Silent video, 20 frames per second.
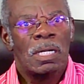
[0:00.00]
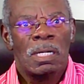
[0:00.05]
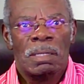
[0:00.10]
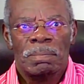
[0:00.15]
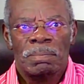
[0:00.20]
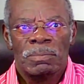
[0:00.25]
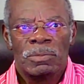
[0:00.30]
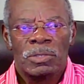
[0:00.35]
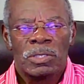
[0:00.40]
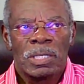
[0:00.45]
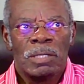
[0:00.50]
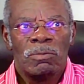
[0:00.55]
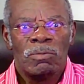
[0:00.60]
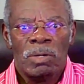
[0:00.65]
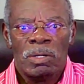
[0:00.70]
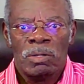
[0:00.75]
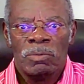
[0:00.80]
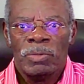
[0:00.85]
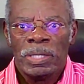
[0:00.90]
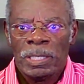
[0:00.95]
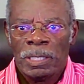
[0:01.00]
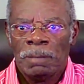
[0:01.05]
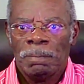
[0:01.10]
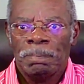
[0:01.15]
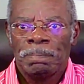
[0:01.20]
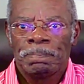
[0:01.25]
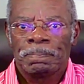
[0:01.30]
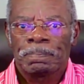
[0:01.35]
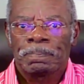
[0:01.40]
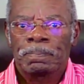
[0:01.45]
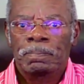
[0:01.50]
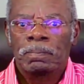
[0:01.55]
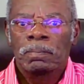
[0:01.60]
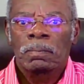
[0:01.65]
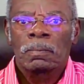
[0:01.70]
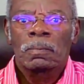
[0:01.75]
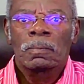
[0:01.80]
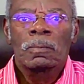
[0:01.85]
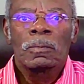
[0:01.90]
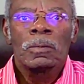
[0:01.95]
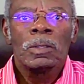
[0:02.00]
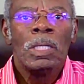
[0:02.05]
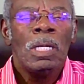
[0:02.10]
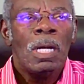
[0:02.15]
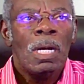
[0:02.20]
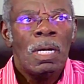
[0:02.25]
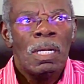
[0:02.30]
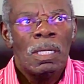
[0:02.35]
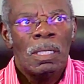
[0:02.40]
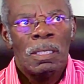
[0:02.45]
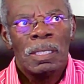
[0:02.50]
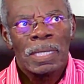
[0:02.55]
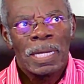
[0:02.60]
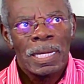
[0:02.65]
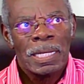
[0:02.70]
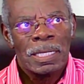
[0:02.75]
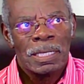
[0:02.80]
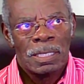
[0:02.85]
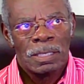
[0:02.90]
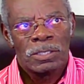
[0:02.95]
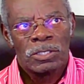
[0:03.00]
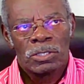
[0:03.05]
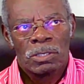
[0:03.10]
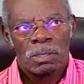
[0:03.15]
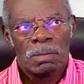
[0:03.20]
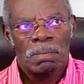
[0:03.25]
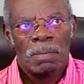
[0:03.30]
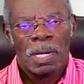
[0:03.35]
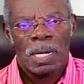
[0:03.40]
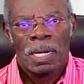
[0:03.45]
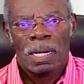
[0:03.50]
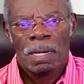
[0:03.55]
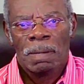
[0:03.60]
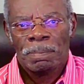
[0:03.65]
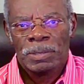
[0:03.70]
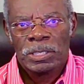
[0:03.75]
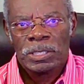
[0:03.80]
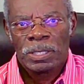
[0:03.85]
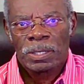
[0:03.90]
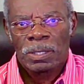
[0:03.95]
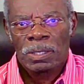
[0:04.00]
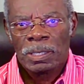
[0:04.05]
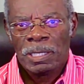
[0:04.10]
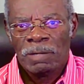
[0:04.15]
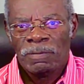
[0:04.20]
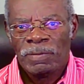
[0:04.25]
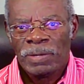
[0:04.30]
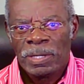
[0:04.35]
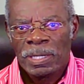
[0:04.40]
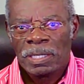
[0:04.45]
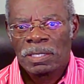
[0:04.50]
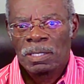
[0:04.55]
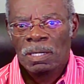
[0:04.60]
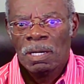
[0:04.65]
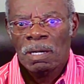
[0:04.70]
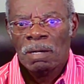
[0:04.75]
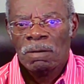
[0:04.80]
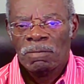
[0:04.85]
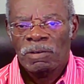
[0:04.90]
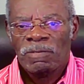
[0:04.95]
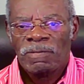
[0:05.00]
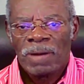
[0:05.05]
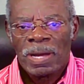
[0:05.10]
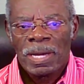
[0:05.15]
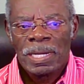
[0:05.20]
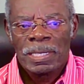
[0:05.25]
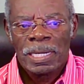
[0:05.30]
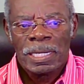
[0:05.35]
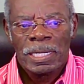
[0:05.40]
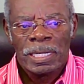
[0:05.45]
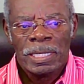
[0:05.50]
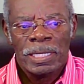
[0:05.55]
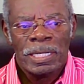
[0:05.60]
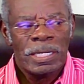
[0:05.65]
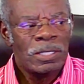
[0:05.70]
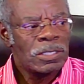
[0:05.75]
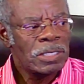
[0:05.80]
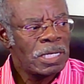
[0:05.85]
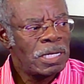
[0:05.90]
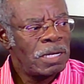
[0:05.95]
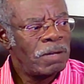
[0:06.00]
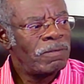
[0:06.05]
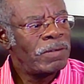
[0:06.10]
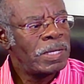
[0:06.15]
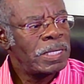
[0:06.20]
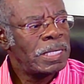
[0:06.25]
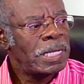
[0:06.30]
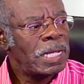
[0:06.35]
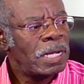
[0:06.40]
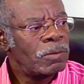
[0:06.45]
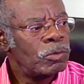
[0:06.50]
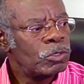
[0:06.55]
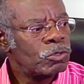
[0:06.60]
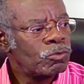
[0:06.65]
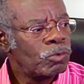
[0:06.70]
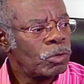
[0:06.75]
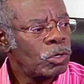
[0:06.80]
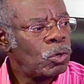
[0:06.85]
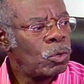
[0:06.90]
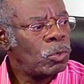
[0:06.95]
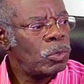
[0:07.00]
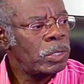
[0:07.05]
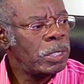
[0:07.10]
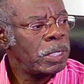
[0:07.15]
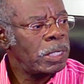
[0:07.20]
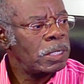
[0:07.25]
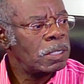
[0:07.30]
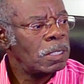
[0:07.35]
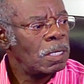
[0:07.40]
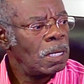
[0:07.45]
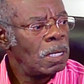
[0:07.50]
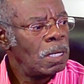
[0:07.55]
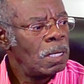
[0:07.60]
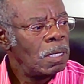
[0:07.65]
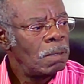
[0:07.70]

comes. And when we look at this uh, particular event, we find that it is an event that was recorded